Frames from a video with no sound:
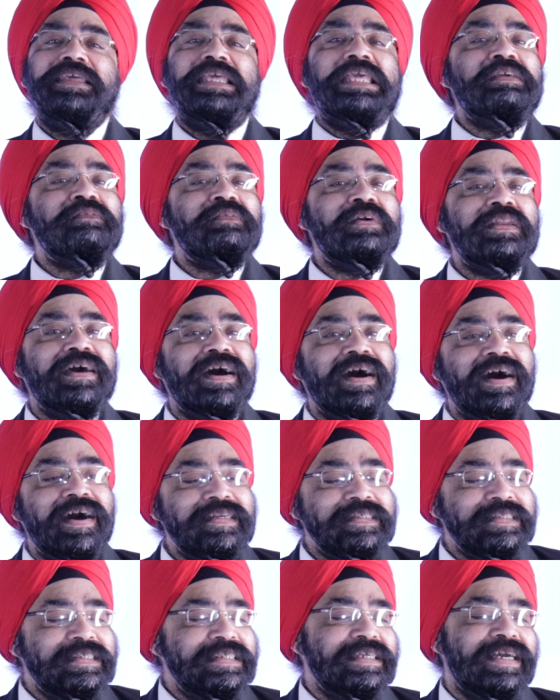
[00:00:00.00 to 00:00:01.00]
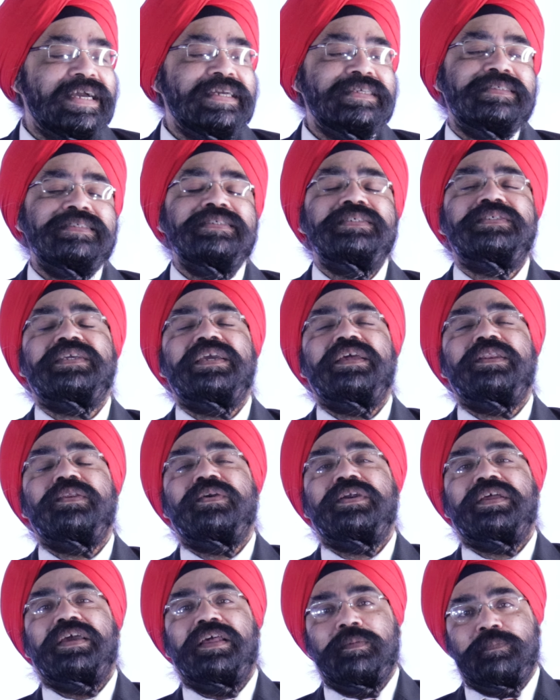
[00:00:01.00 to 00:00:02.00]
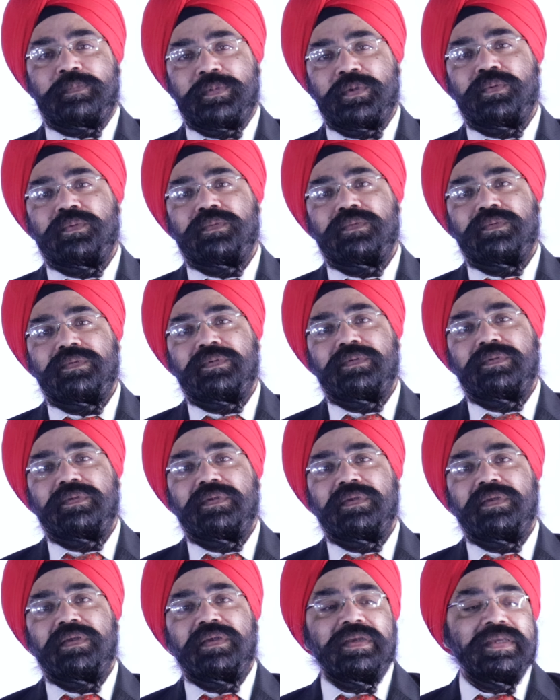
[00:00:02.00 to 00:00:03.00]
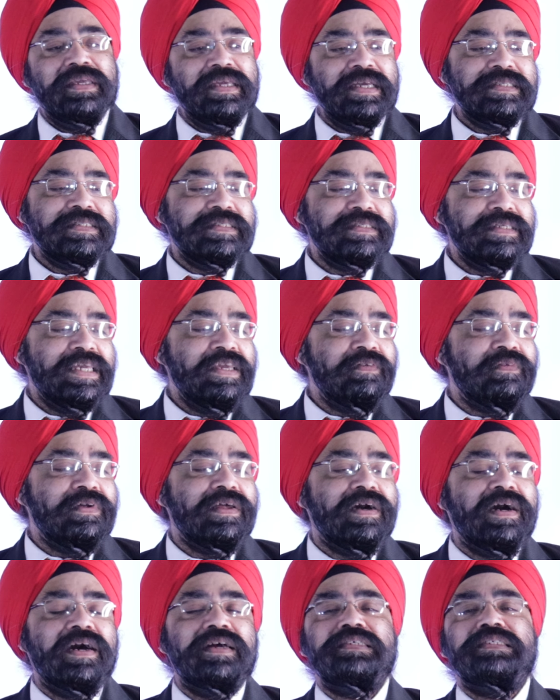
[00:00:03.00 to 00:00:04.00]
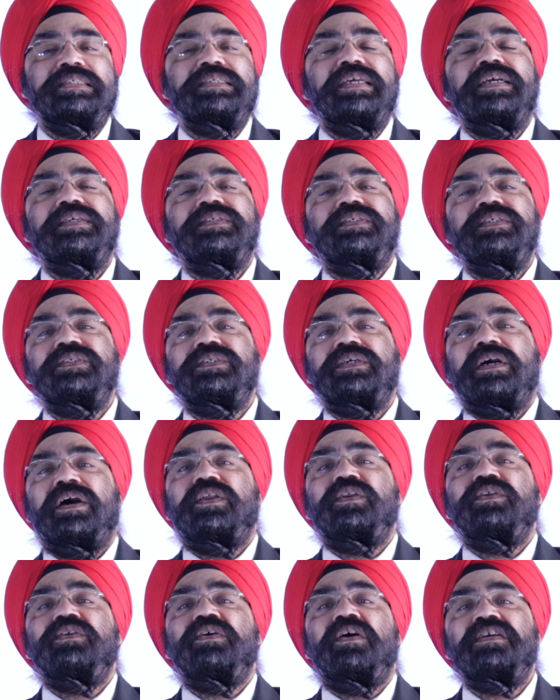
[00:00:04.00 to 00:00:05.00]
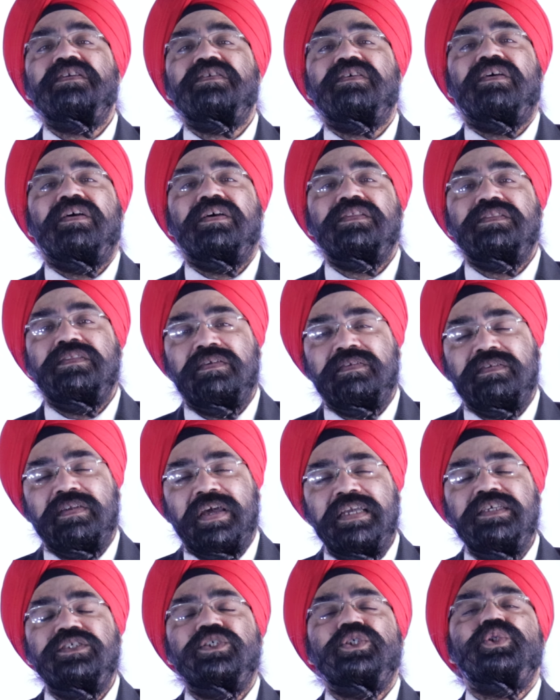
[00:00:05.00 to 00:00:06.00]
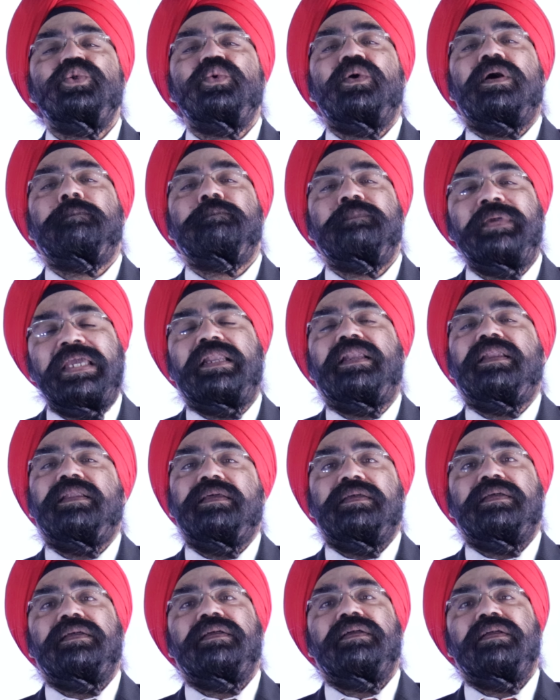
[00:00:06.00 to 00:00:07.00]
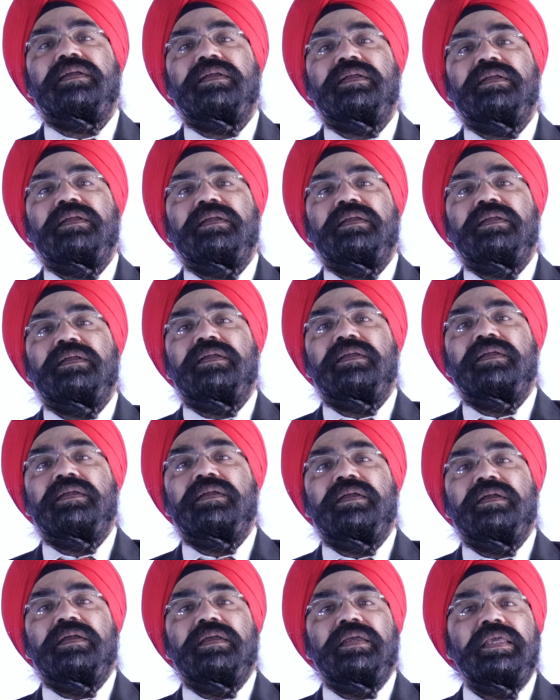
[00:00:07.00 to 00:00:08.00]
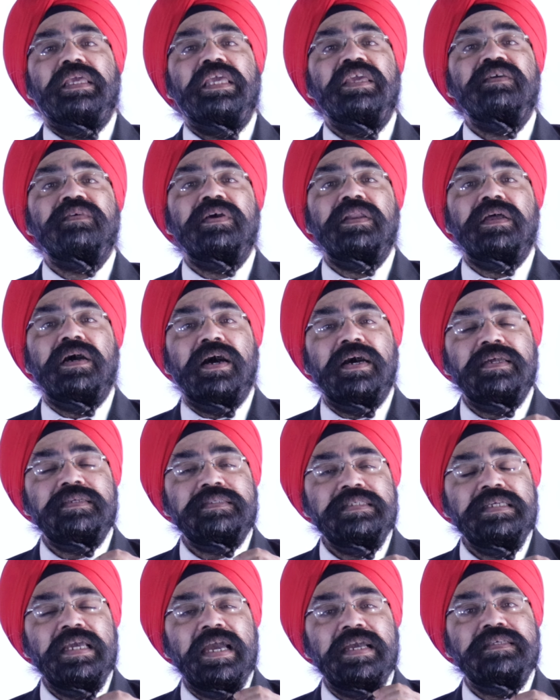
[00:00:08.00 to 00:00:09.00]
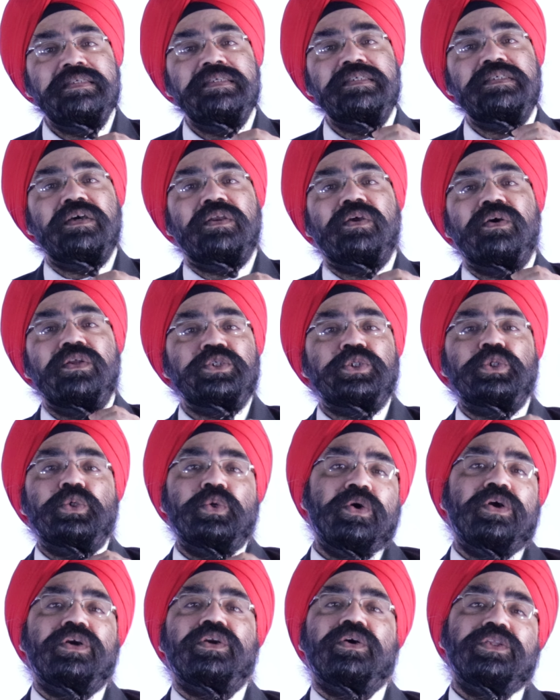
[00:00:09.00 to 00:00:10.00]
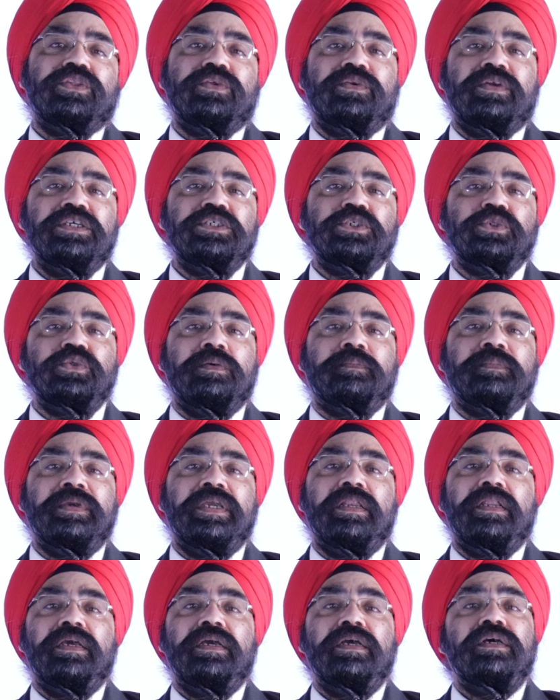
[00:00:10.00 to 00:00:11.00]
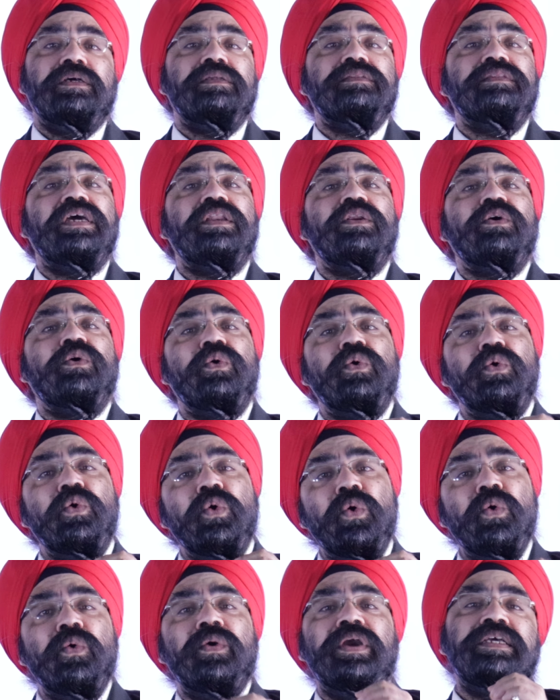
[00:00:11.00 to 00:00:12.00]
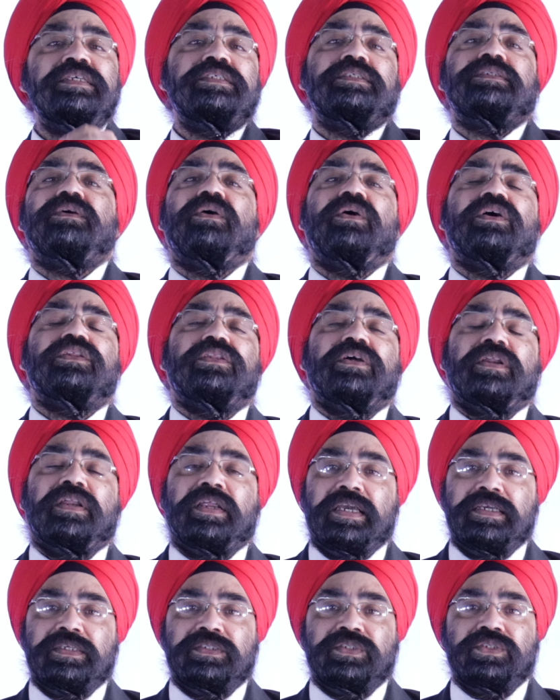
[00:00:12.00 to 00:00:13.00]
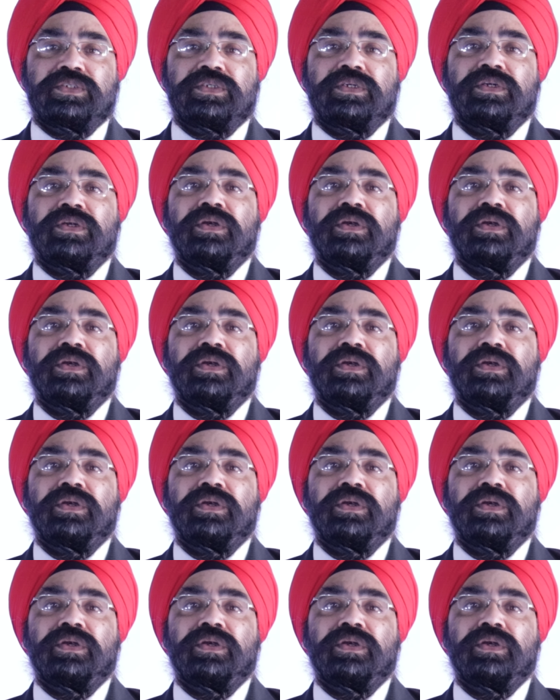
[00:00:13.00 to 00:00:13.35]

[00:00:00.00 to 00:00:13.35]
Even RCICs cannot help you. Yes, even RCICs are not authorized to appeal. Even RCICs are also not authorized to appeal. Then who is authorized?